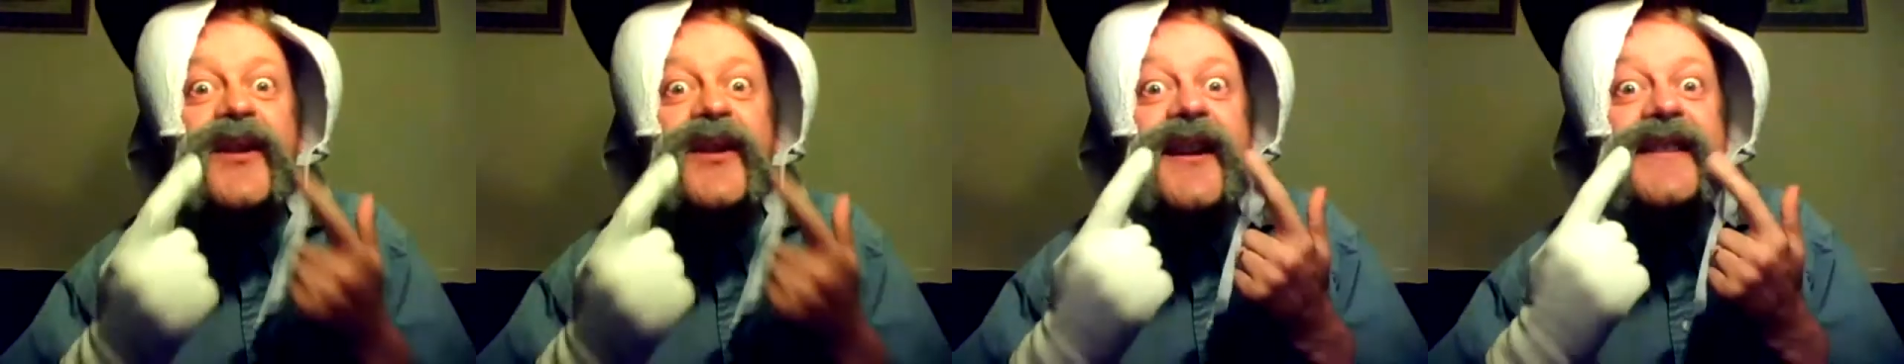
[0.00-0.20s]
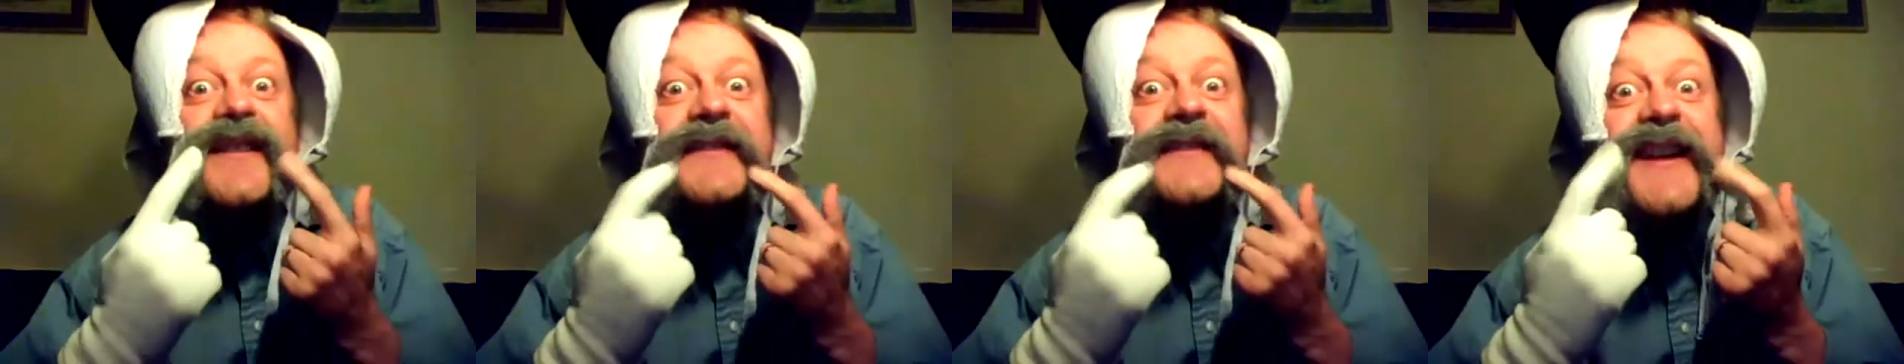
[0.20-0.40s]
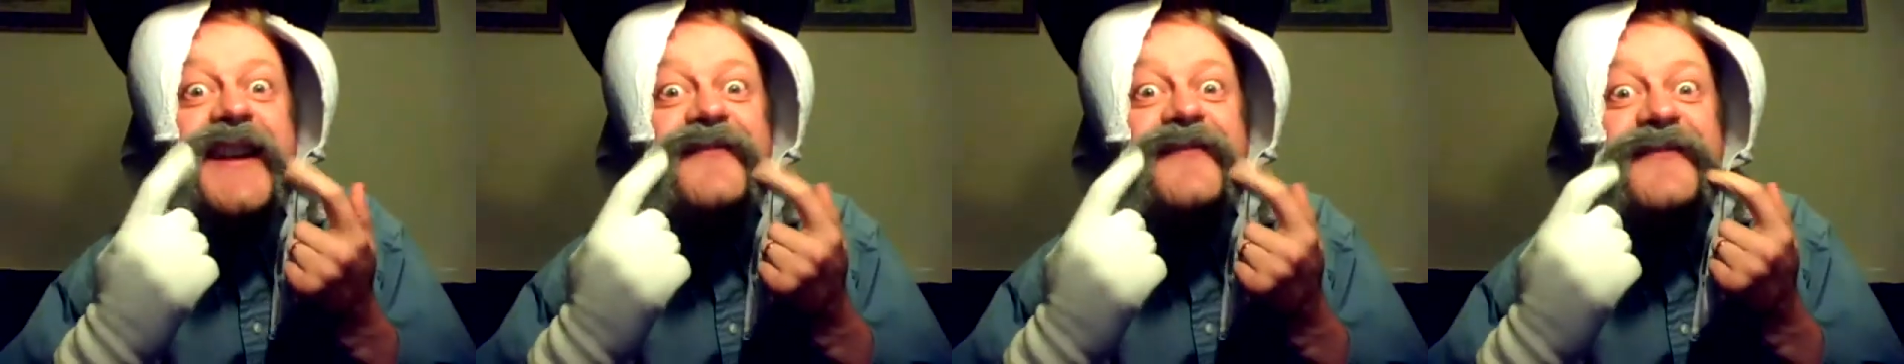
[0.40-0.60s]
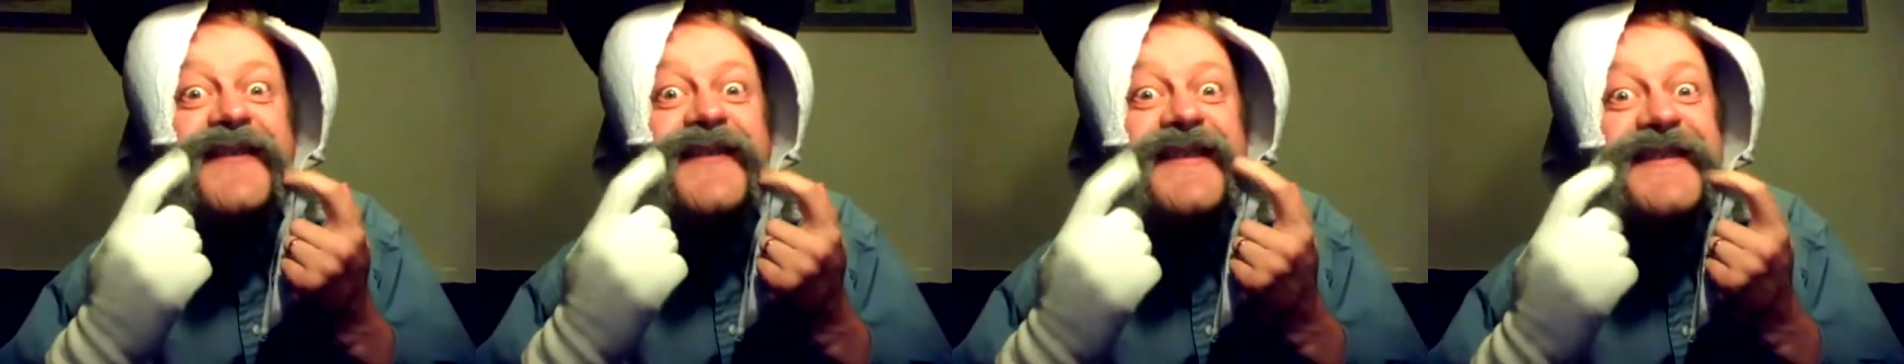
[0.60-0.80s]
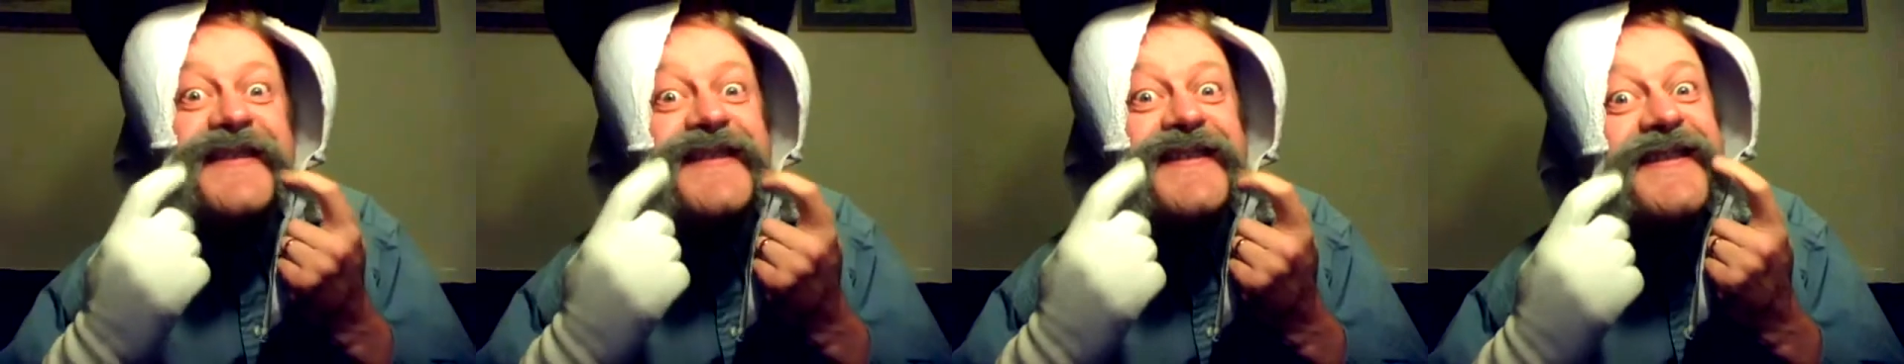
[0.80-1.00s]
wants them
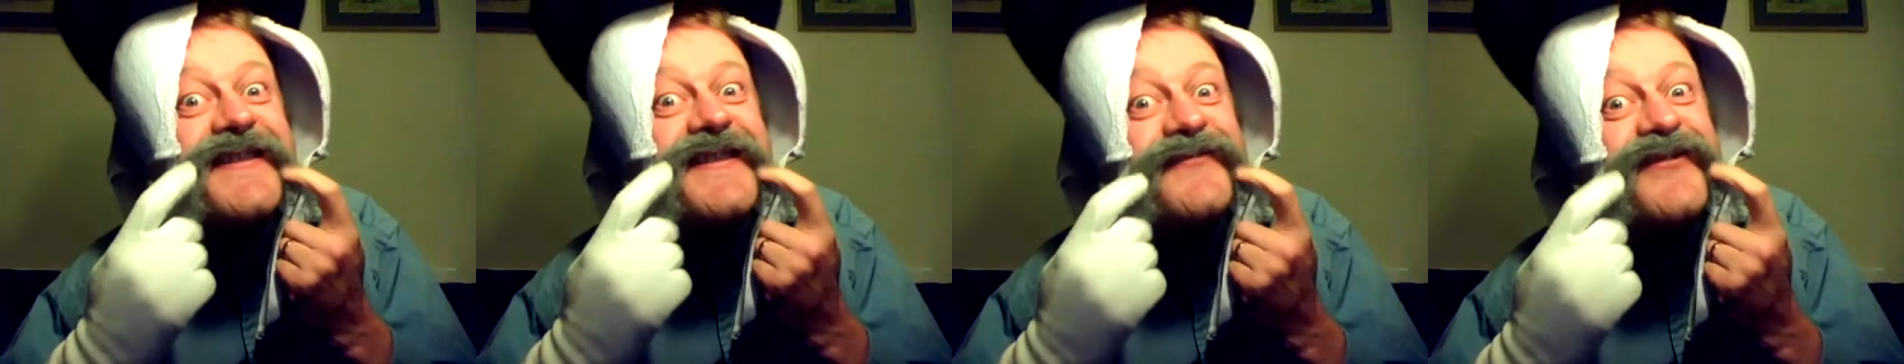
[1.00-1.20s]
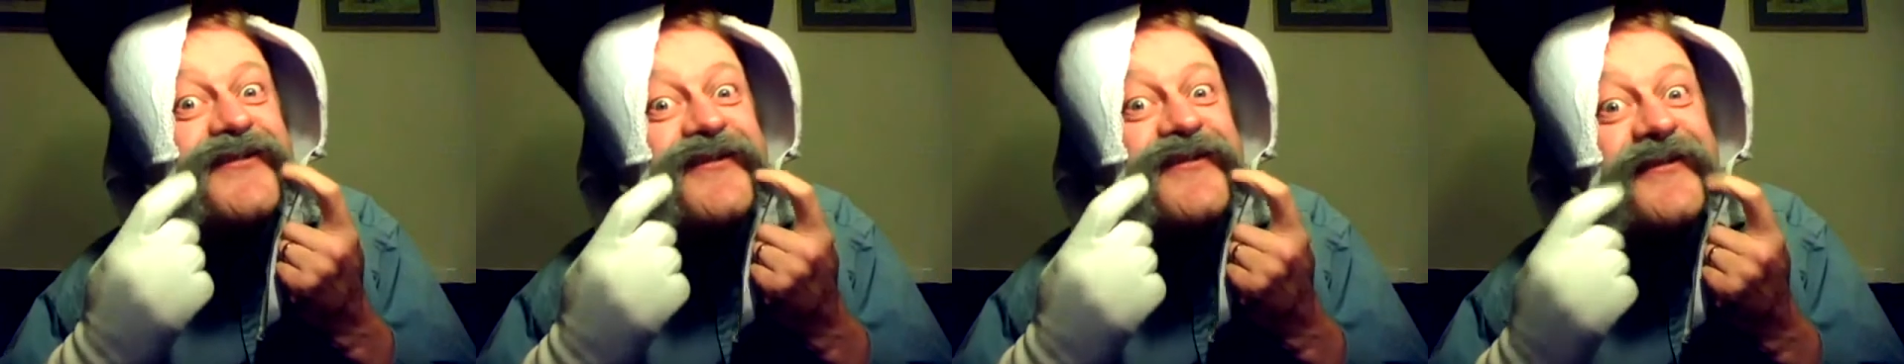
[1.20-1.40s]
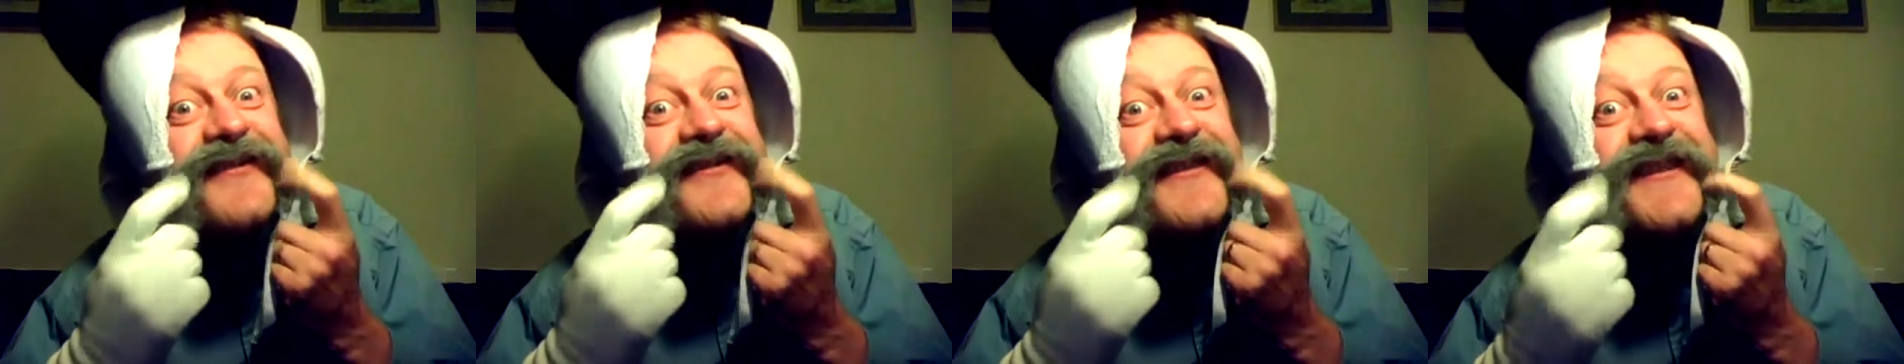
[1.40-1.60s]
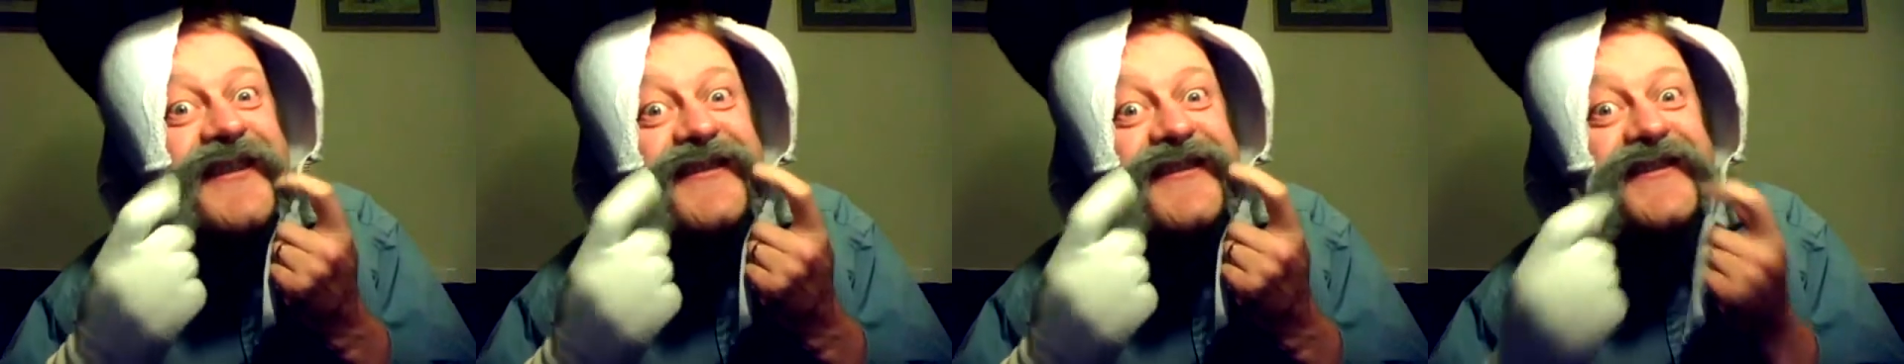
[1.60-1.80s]
whiskers, boy,